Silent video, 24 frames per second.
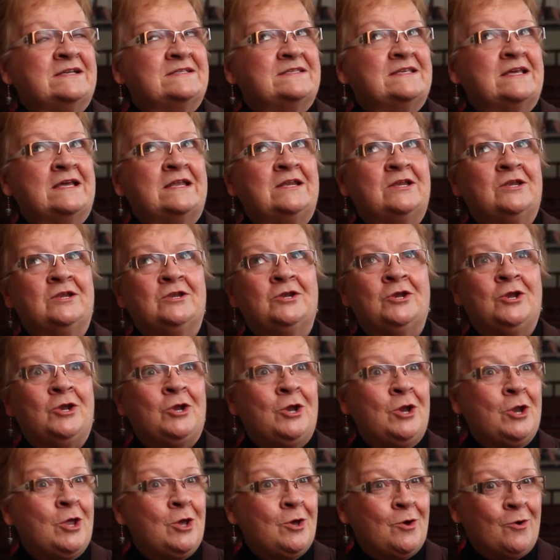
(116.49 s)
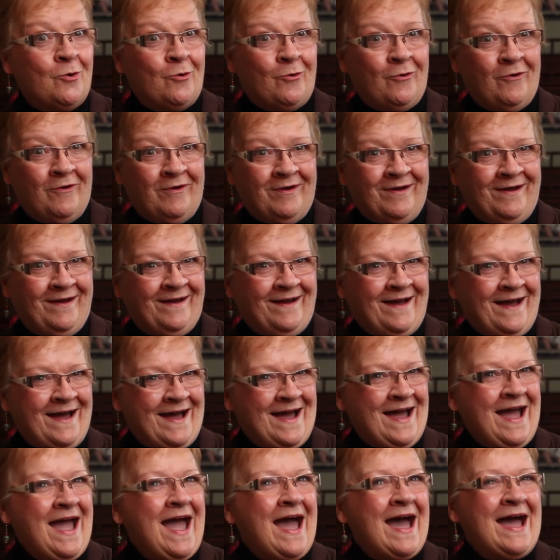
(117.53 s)
I said, "No,
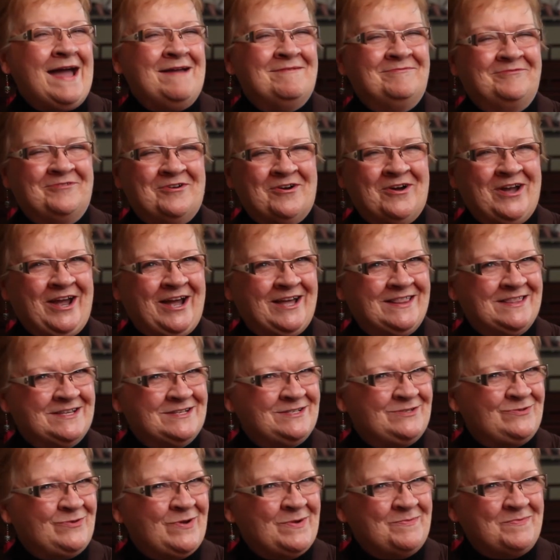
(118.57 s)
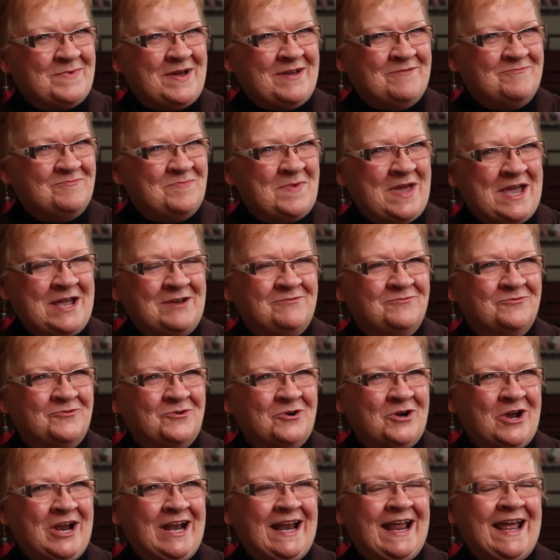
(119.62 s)
I'm going on this trip, I've paid
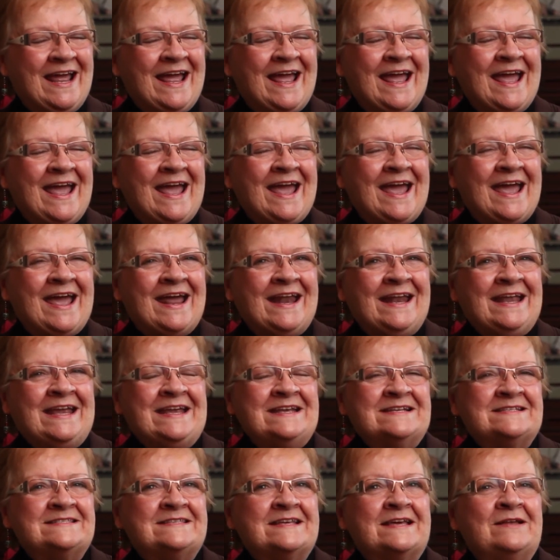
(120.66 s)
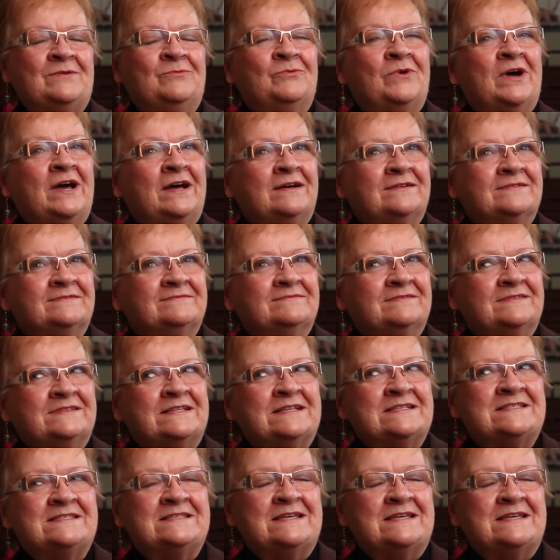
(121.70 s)
for it." And he said, "Well, let's